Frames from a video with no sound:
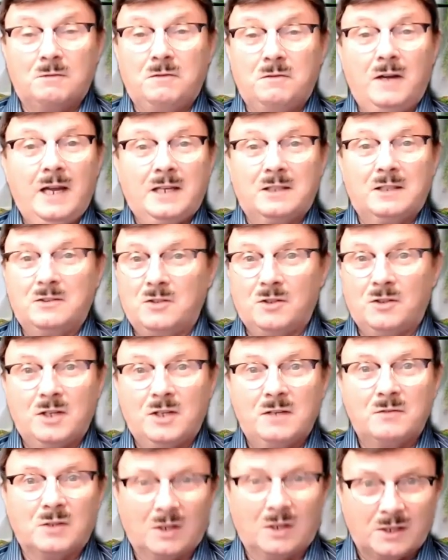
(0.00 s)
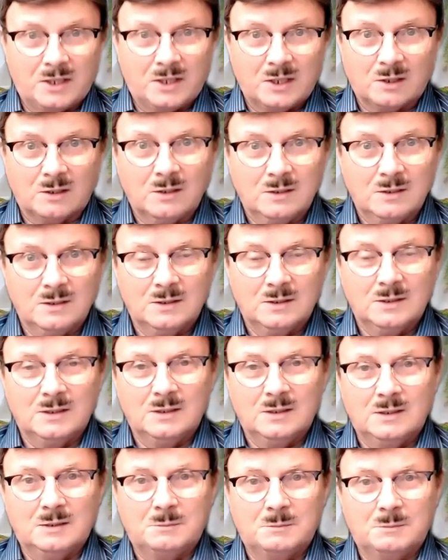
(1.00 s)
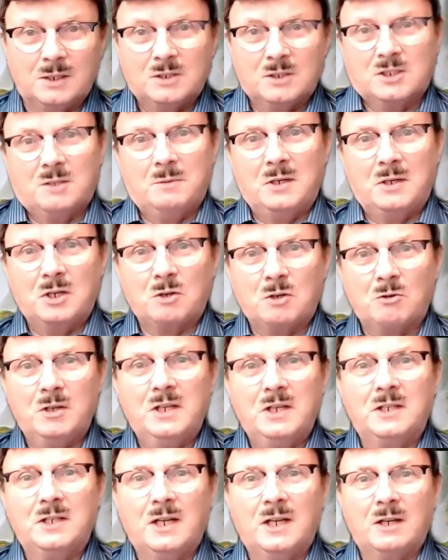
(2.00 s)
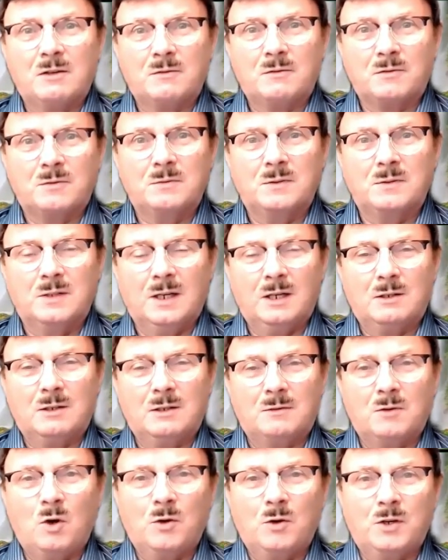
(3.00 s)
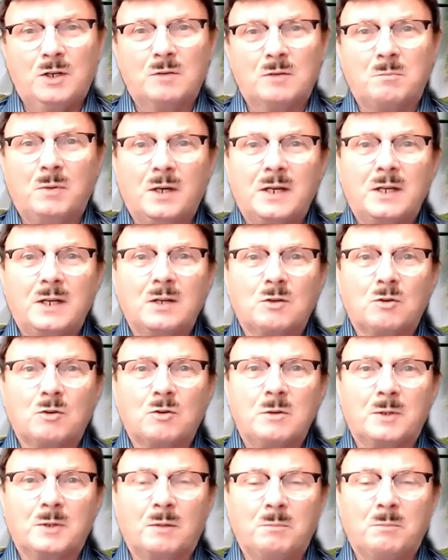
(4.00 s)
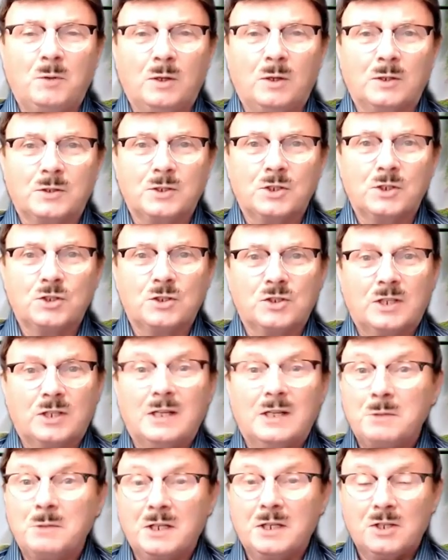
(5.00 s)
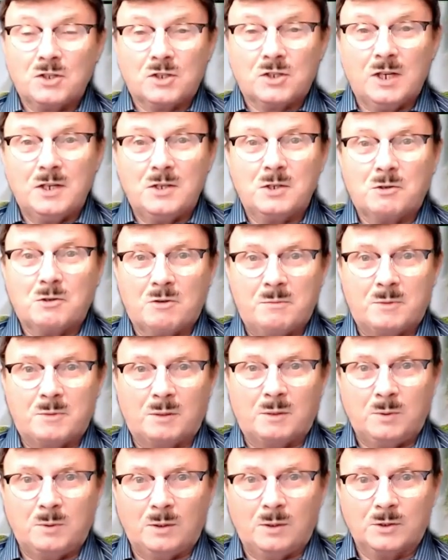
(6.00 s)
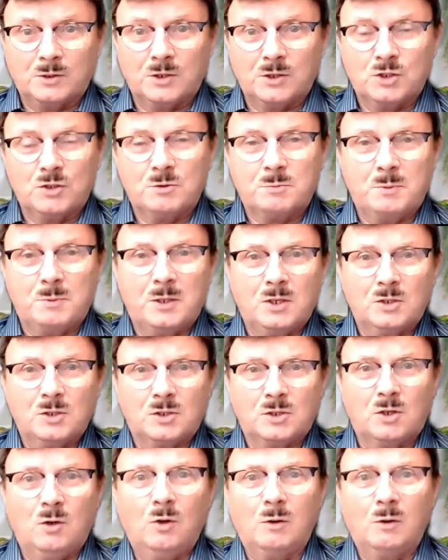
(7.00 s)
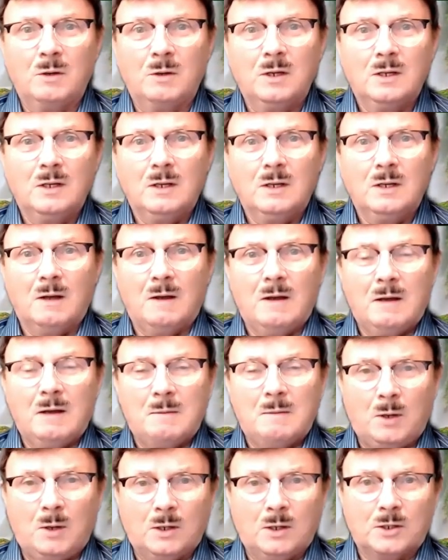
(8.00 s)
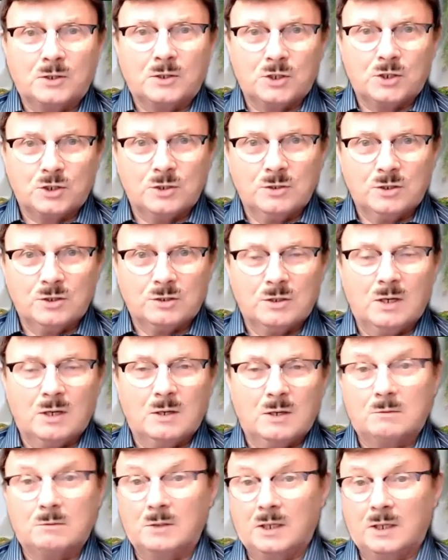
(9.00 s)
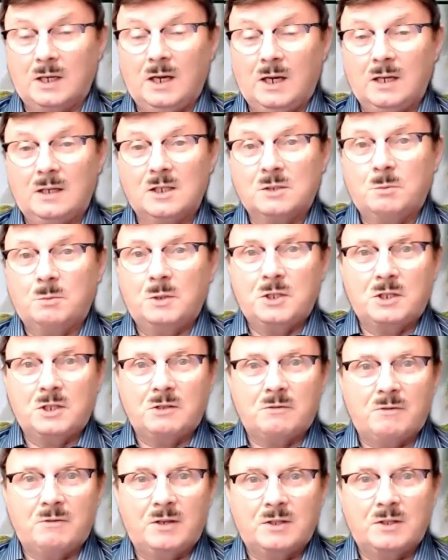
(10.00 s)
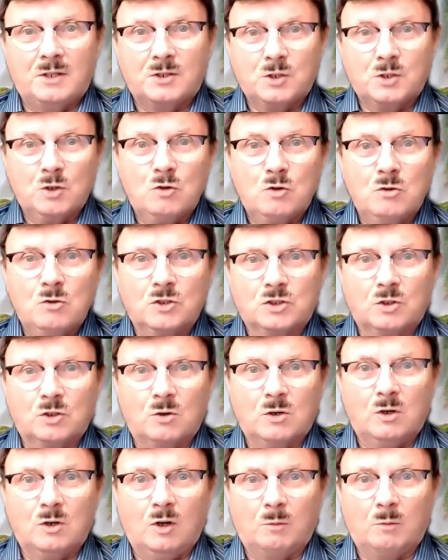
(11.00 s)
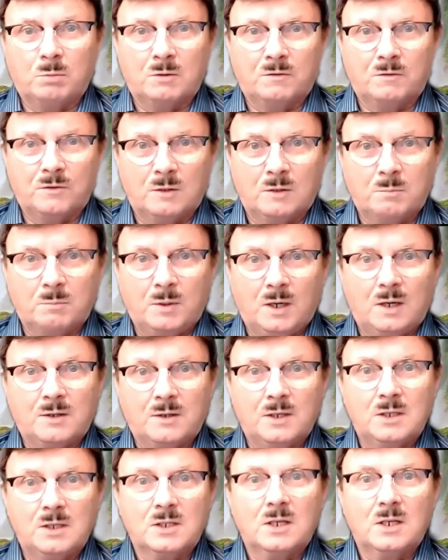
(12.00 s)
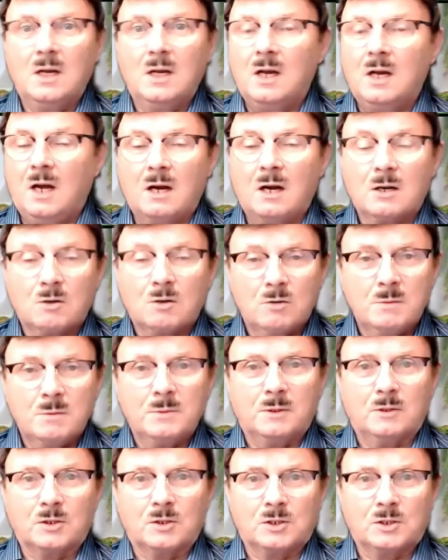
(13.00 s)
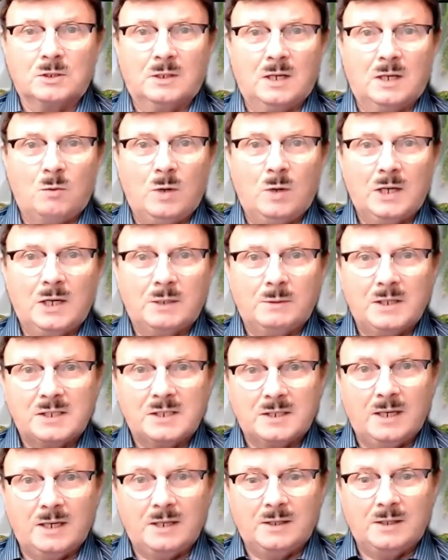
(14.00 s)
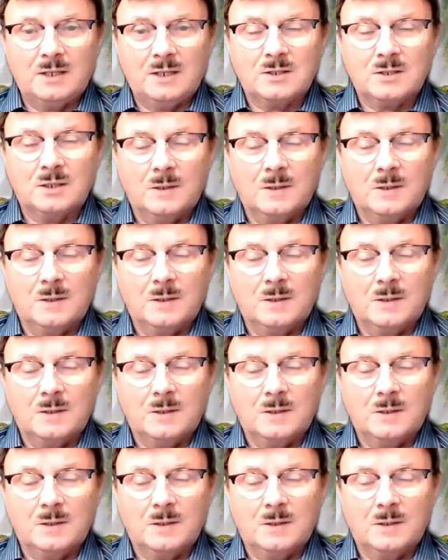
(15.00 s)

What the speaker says: fact, they're not even legal because they've been created out of hot air by criminal politicians. And now we can say they're criminal politicians because all politicians, regardless whether they're in the two so-called preferred parties, are criminals. Now, why do I say that?